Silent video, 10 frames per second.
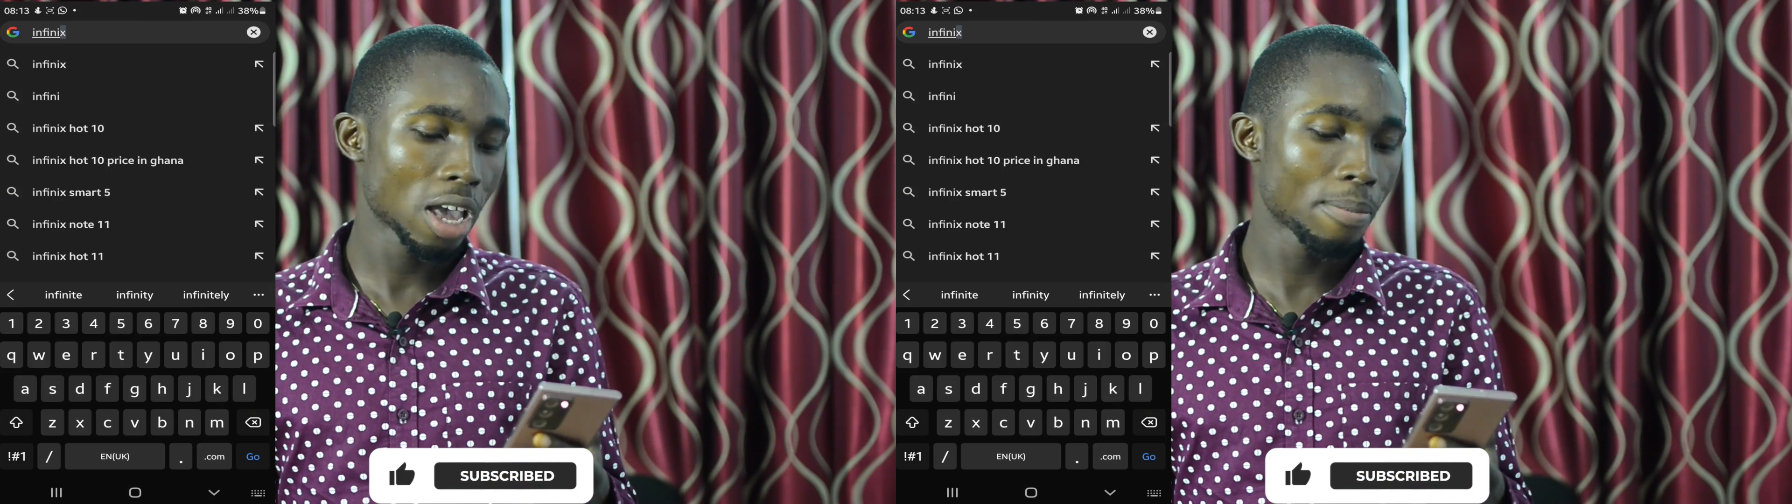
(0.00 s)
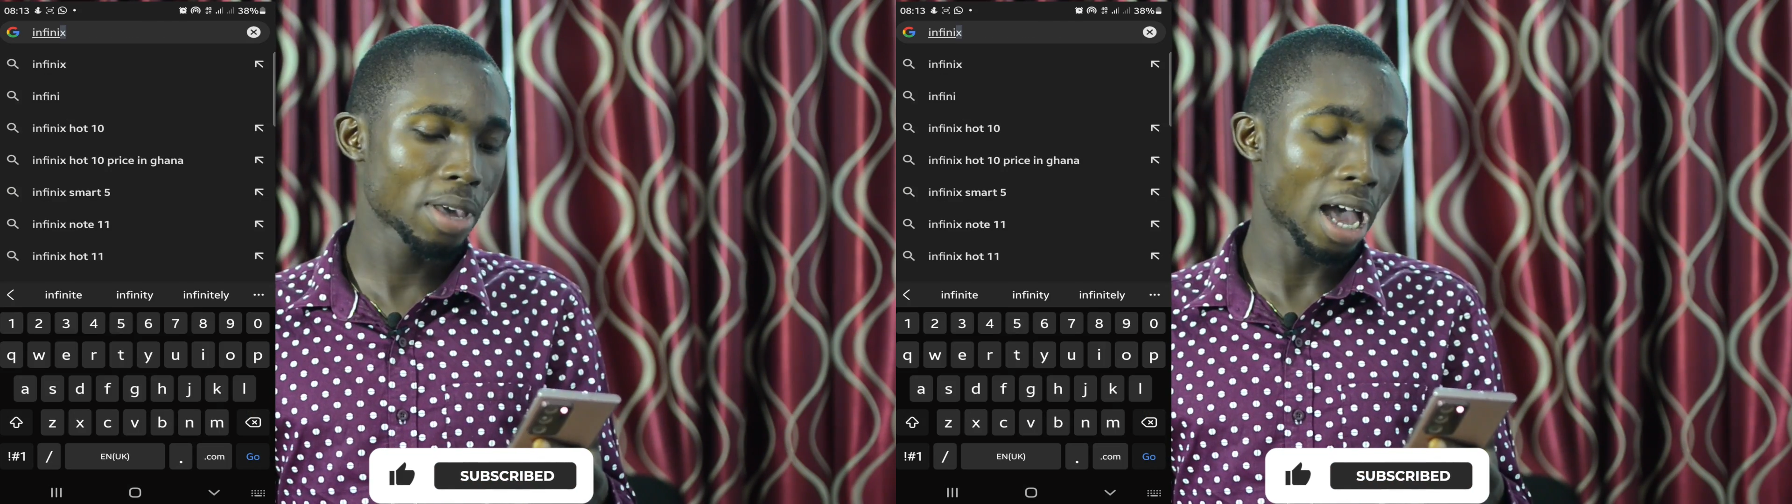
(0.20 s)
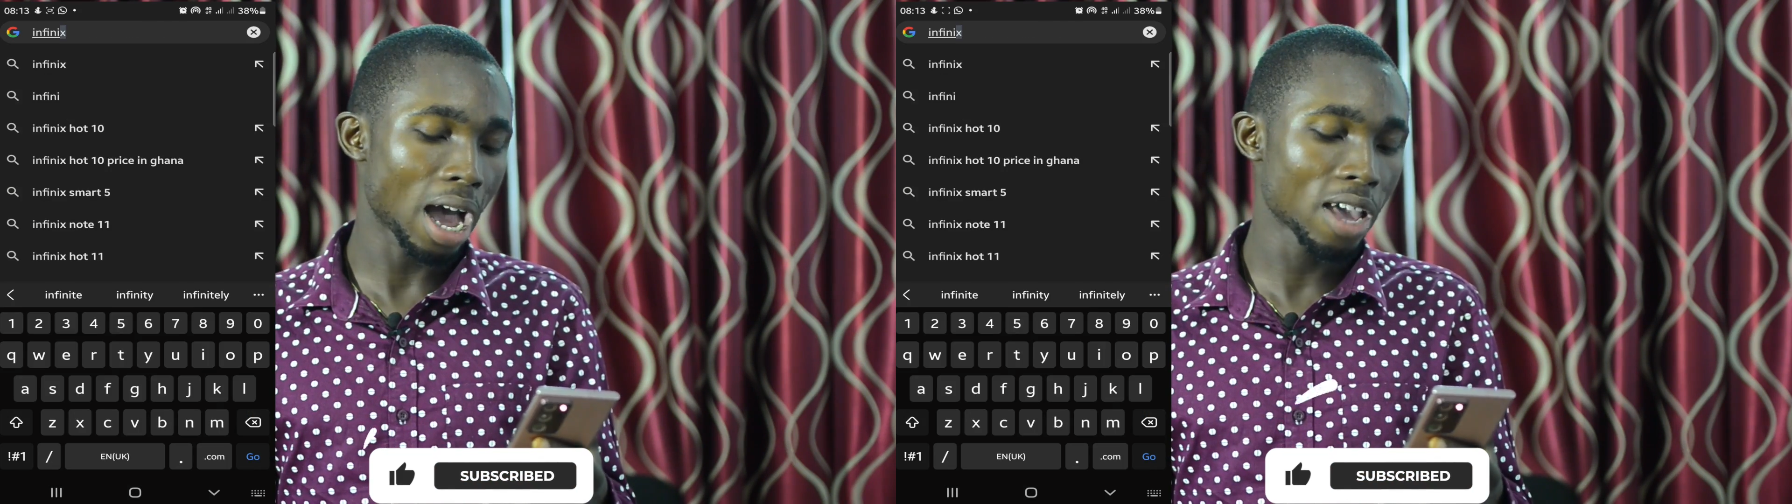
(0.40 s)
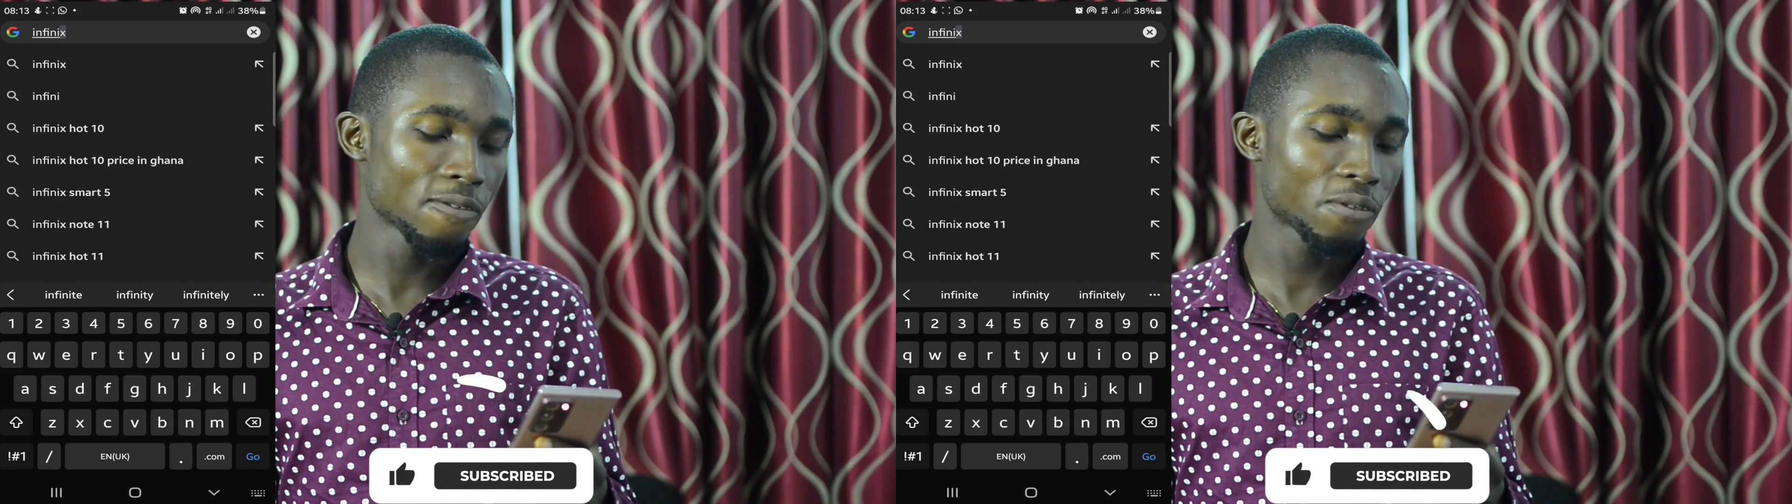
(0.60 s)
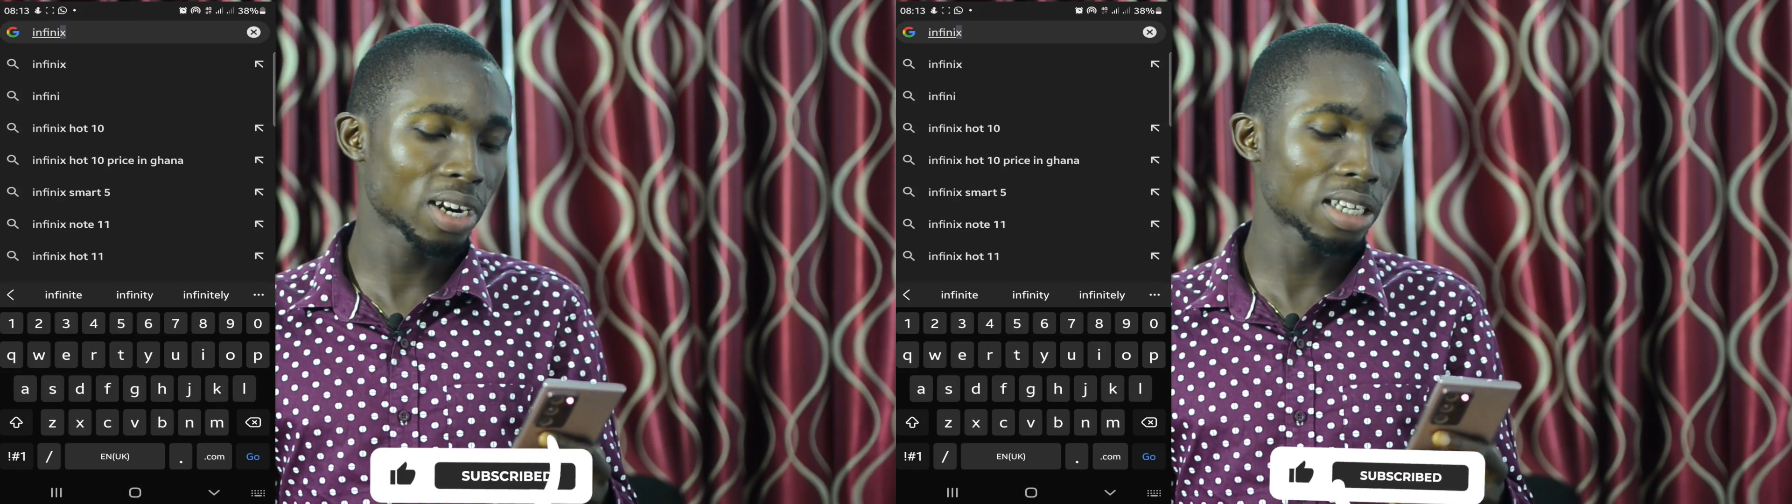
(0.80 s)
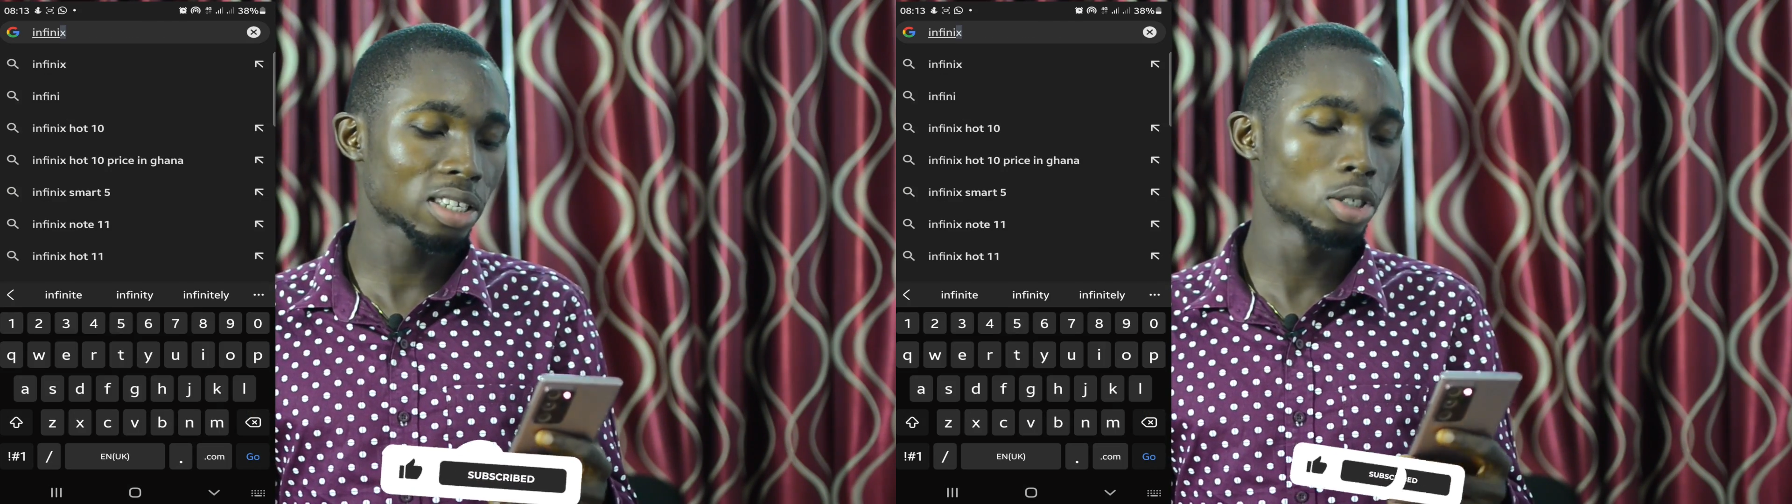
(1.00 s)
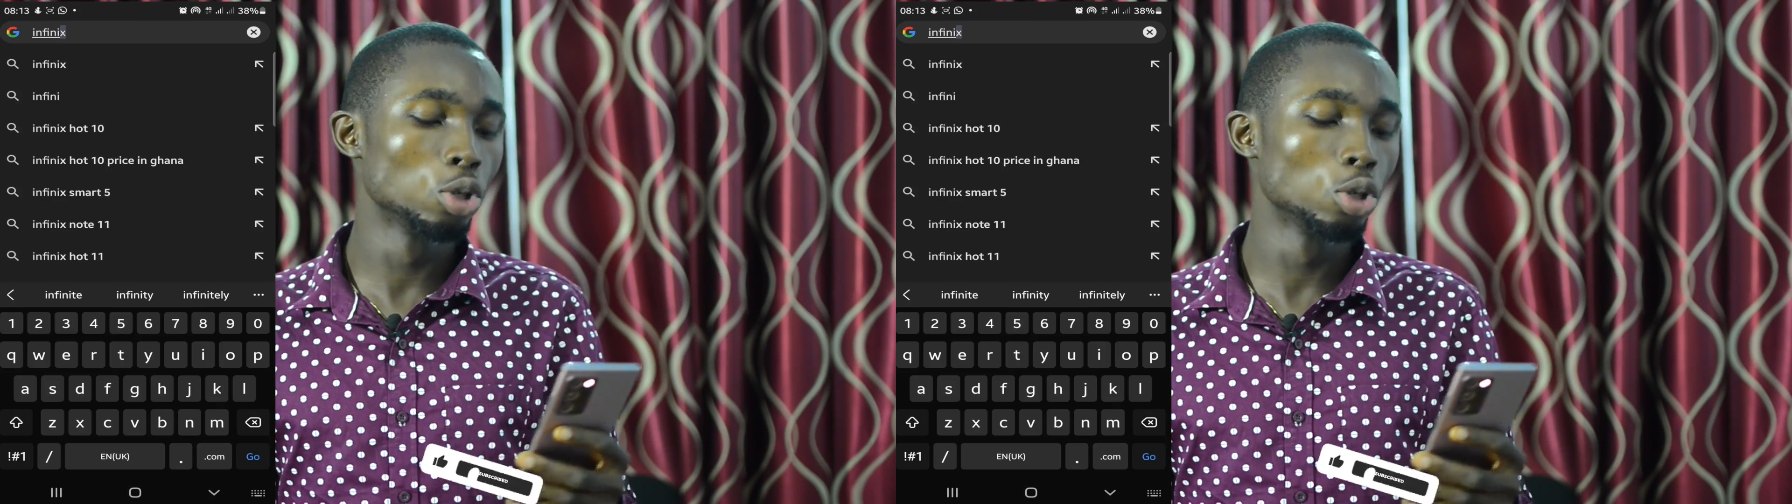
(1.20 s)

maybe a Infinix